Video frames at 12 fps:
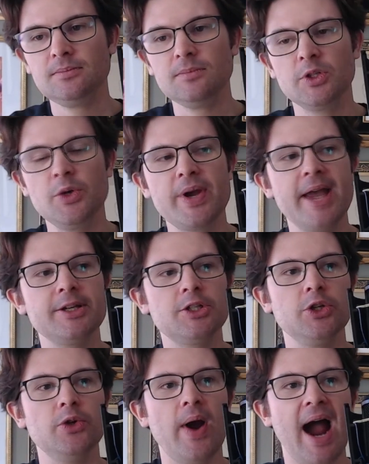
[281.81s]
you get
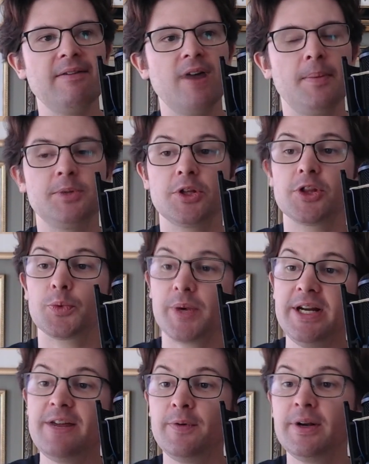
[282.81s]
to have up to
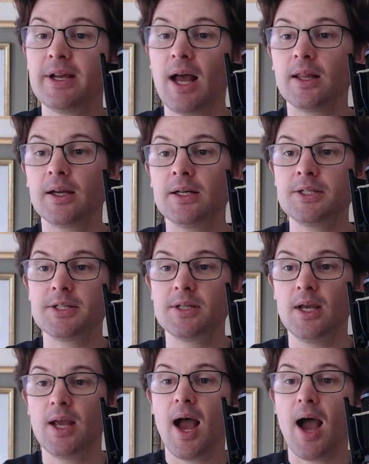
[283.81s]
3 different colors
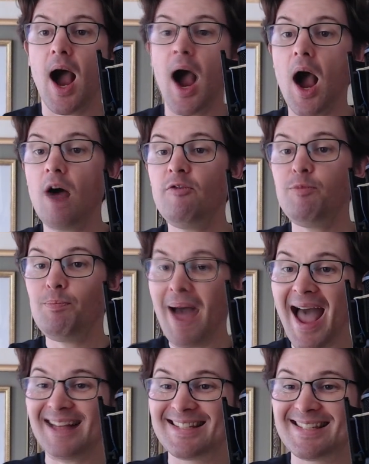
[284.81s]
of
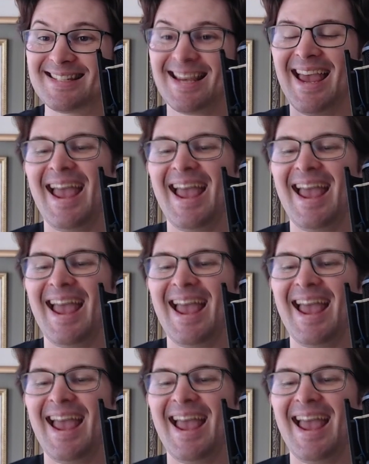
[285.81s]
pets.